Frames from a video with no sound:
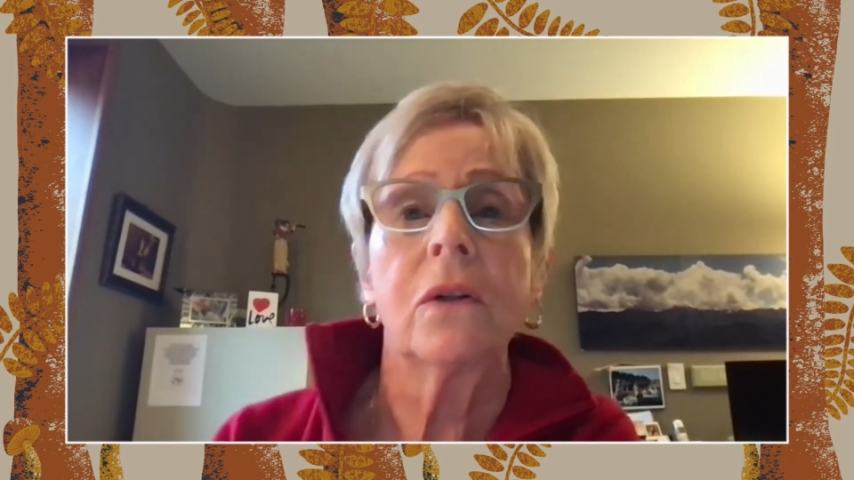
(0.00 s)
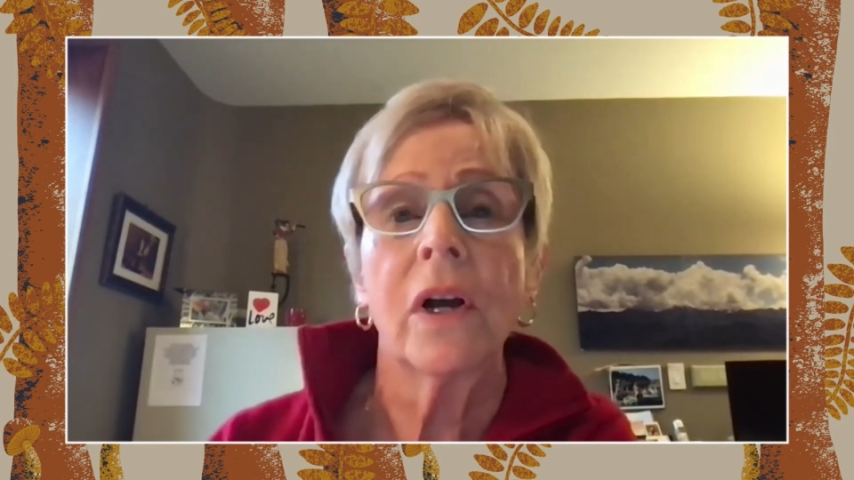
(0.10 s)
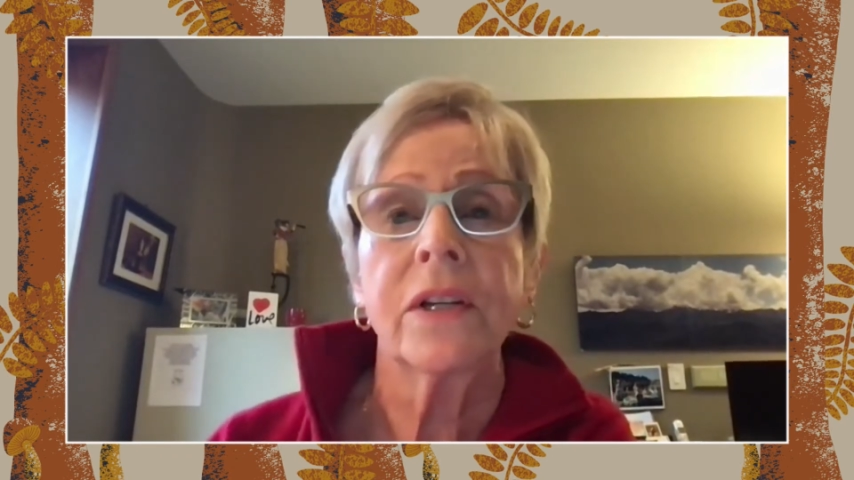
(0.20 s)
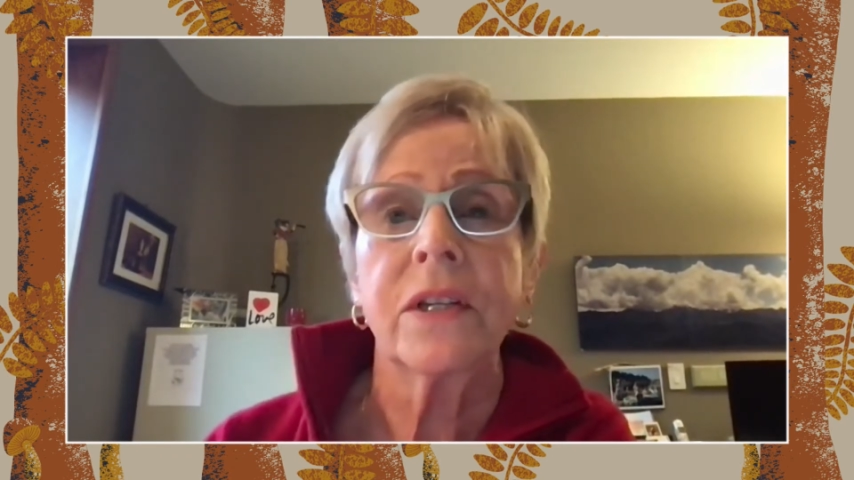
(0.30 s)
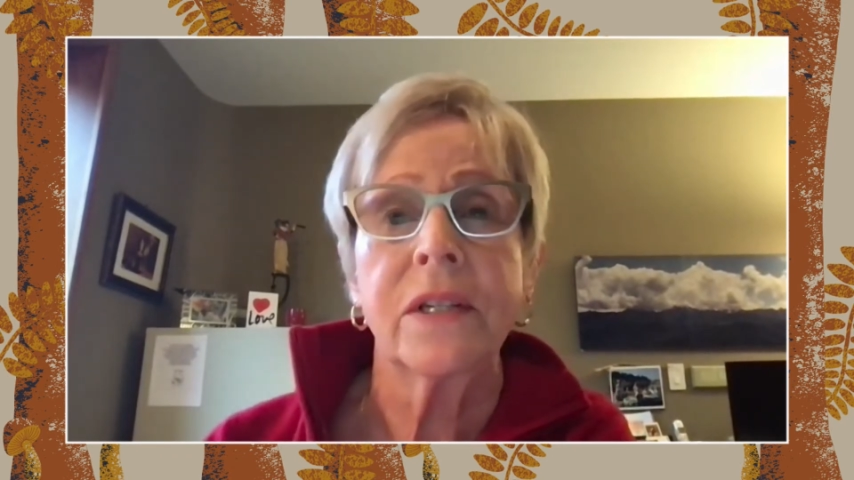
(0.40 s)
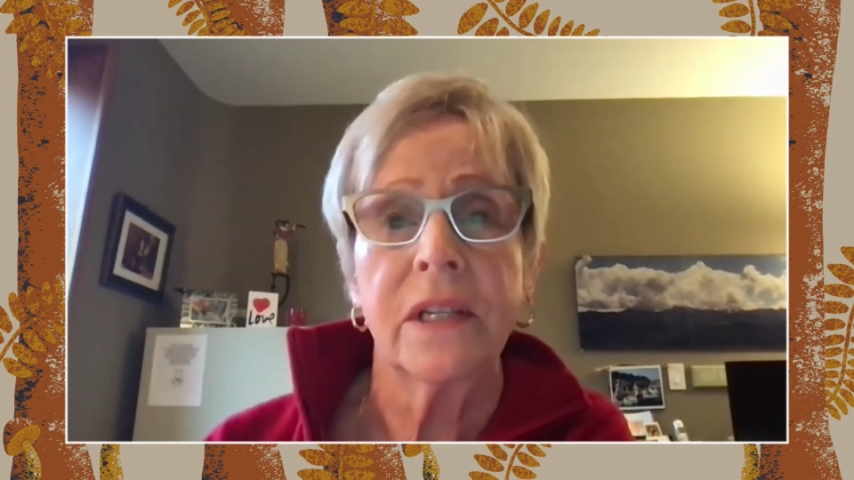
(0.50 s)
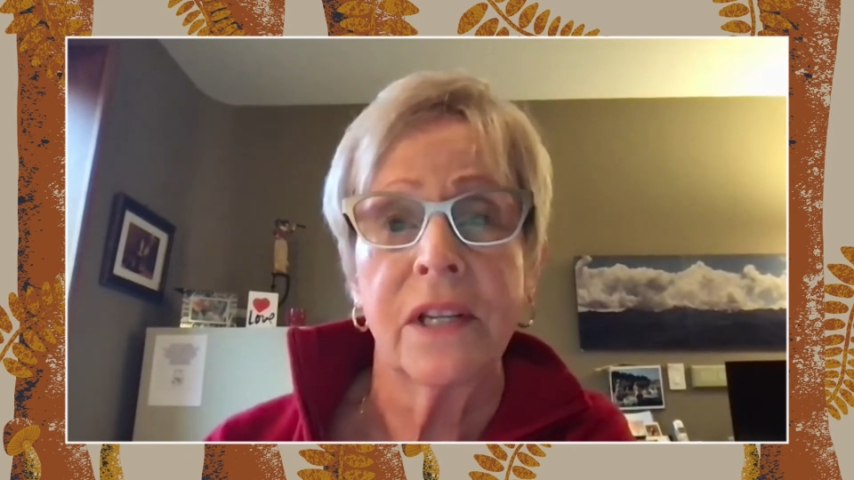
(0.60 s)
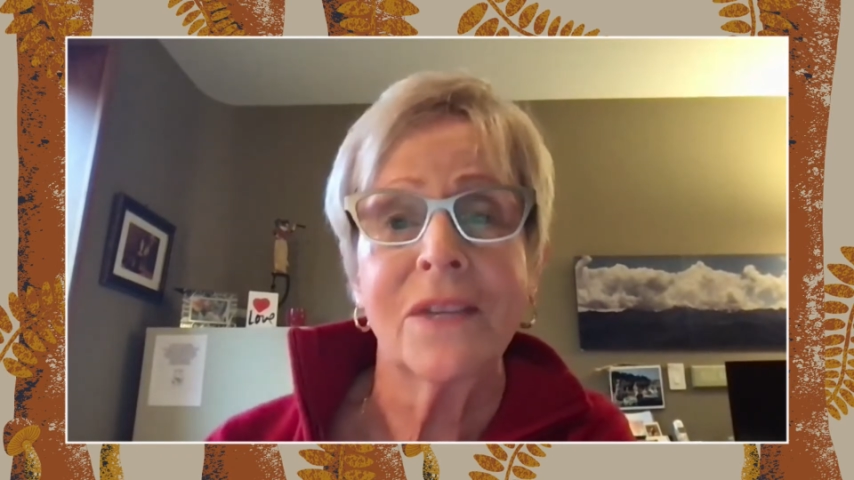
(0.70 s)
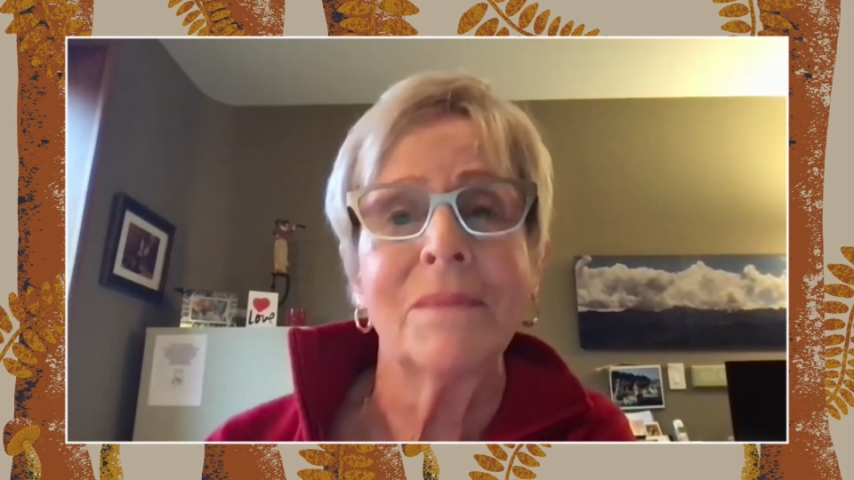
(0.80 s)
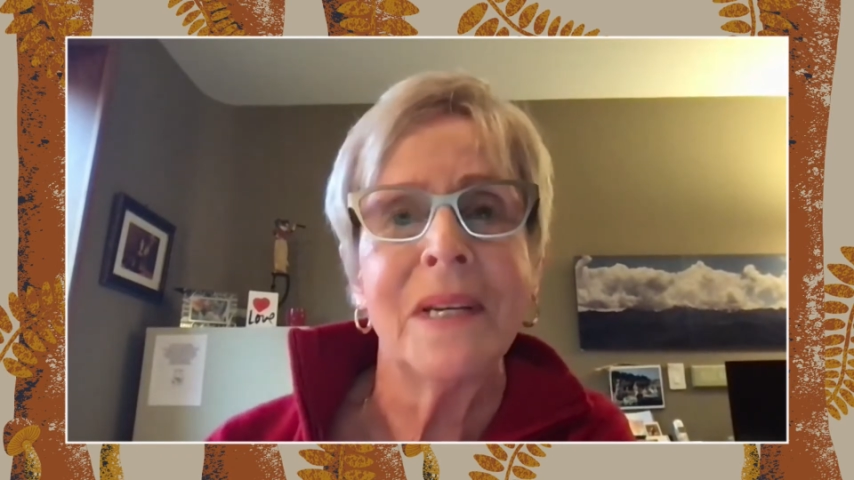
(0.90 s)
lost
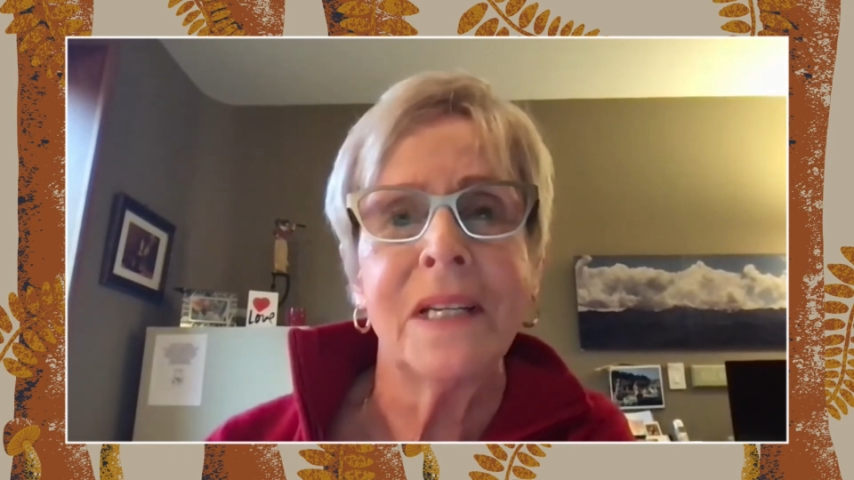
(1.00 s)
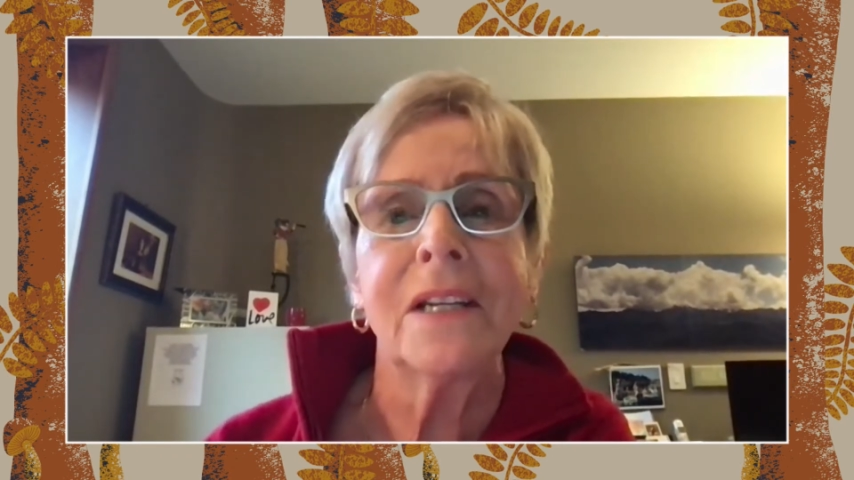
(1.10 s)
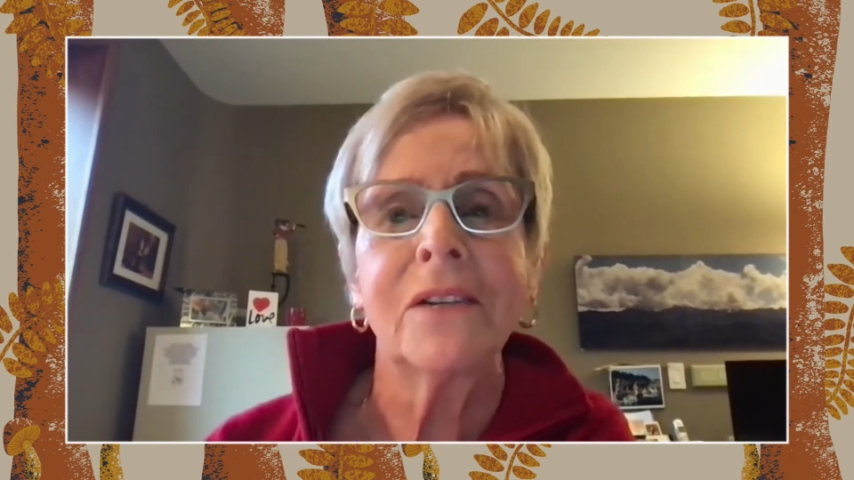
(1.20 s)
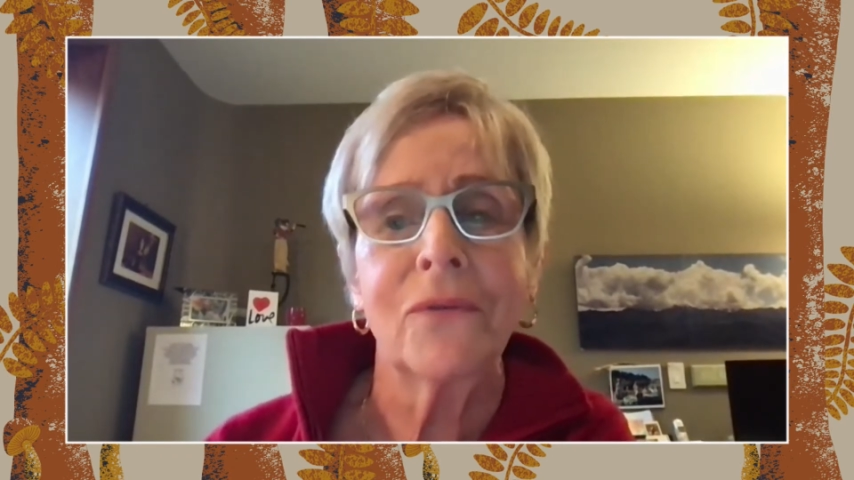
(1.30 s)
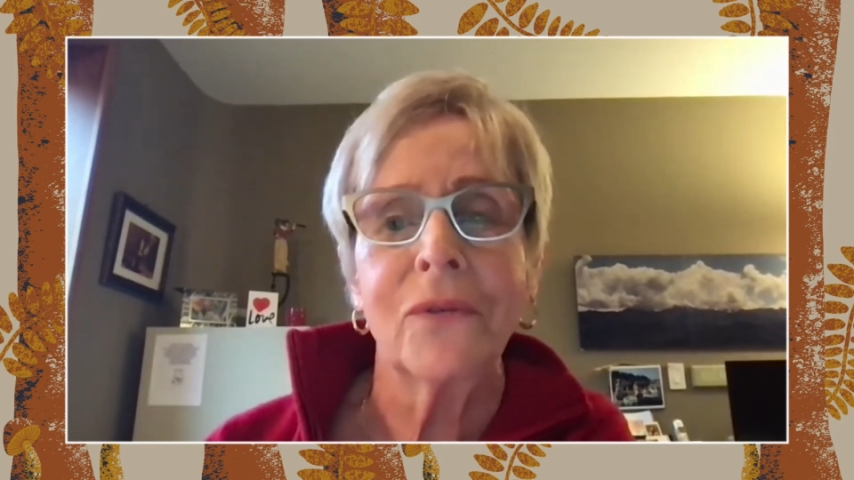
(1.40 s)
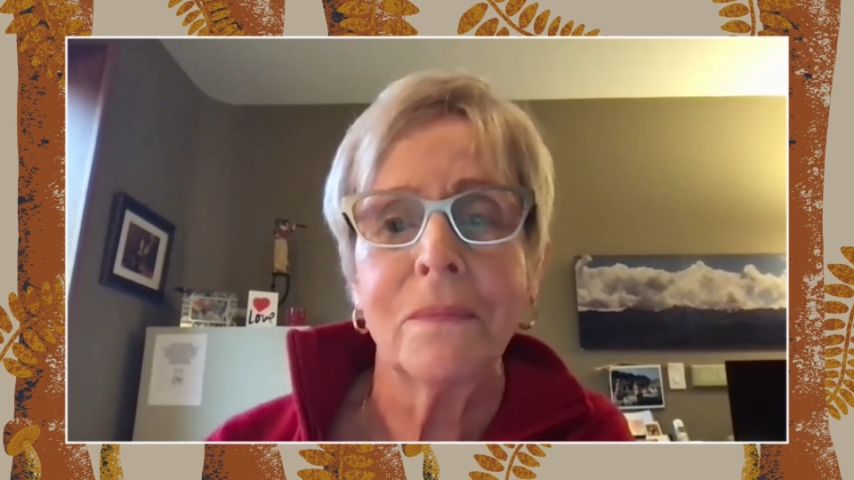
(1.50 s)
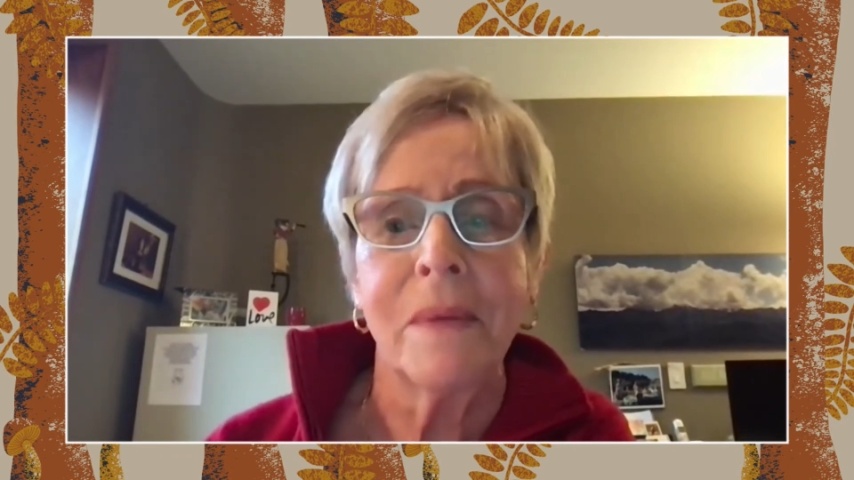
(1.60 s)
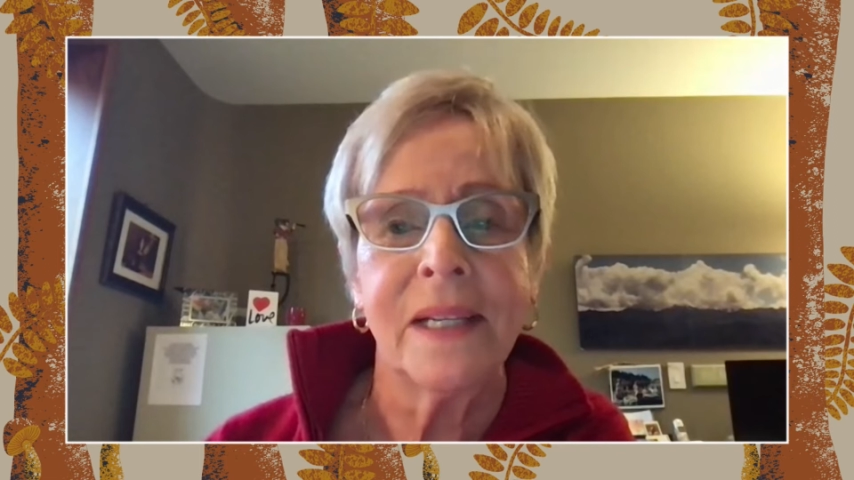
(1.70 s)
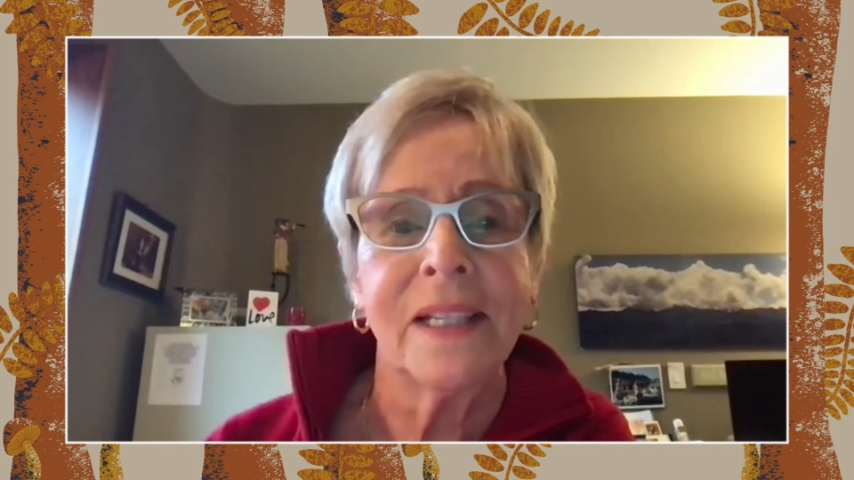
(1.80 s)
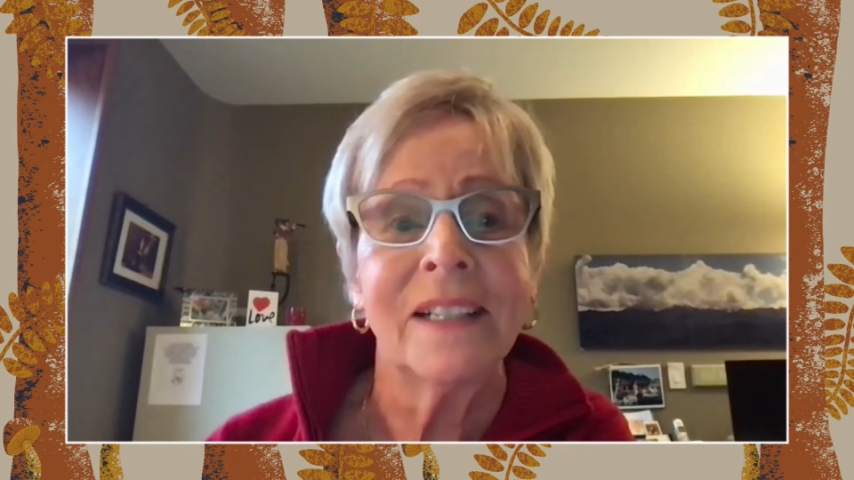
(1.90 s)
its meaning for
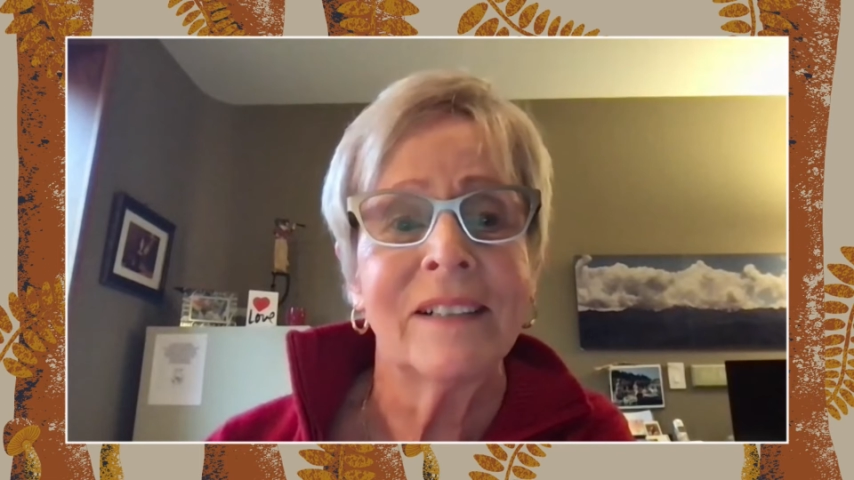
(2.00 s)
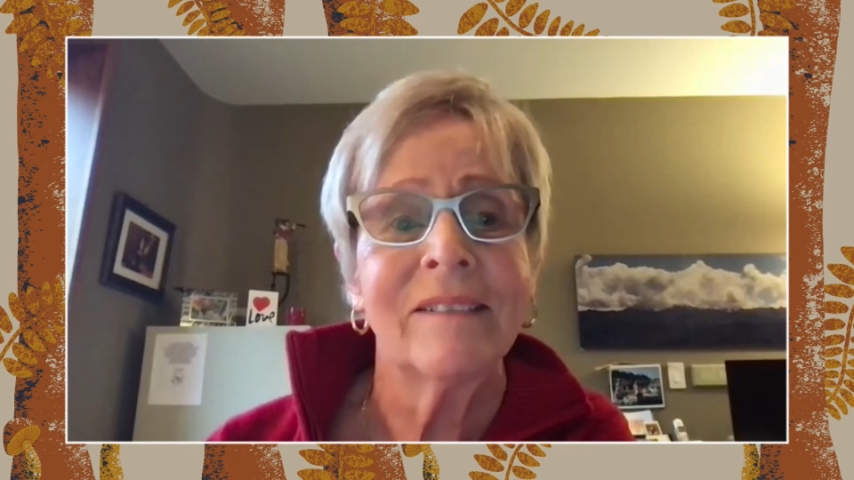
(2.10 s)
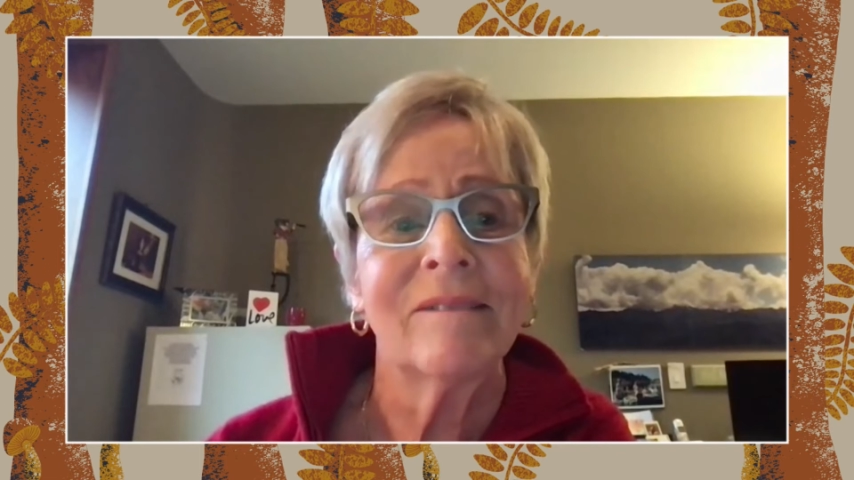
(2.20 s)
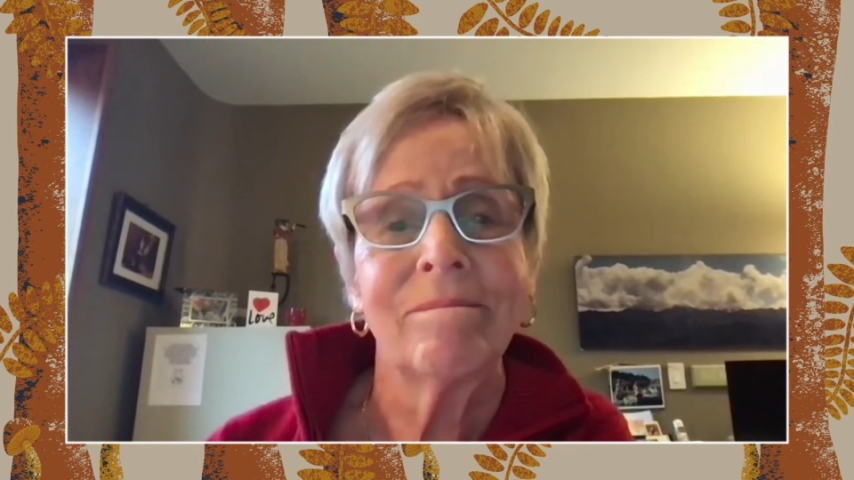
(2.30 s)
me.